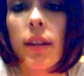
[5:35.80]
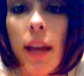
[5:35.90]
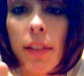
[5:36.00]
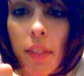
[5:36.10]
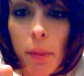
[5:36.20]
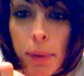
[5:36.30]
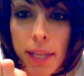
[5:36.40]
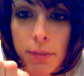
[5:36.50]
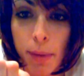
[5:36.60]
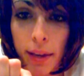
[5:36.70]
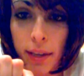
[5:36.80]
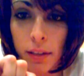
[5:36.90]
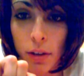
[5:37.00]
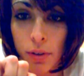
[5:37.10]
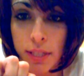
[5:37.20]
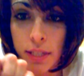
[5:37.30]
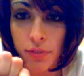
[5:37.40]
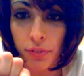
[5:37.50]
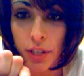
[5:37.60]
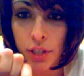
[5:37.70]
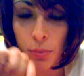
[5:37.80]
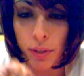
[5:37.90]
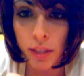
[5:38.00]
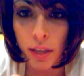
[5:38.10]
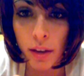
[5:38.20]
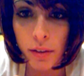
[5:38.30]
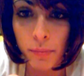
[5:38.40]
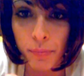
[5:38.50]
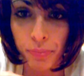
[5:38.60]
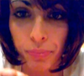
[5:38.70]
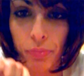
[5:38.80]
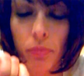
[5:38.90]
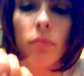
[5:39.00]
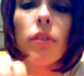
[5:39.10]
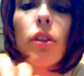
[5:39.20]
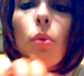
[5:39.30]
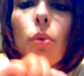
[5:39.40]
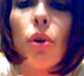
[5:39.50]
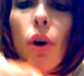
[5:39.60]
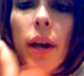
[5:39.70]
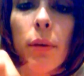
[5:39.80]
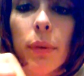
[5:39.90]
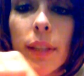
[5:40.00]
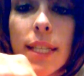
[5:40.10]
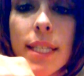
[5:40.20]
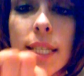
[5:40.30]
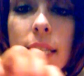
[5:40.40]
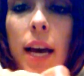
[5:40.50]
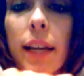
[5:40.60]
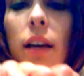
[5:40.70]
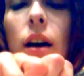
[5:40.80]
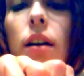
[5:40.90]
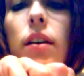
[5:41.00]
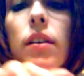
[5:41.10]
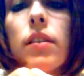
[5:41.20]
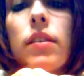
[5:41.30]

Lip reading: Now that the pin's back in, notice it's flush with the gun. We'll go ahead and release the slide lock.